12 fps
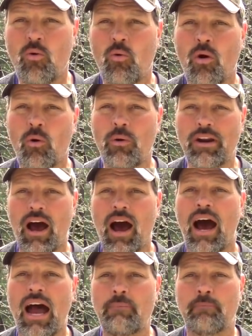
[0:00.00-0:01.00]
or when a
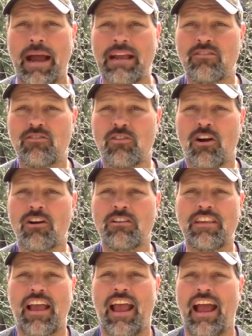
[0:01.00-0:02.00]
hot bite starts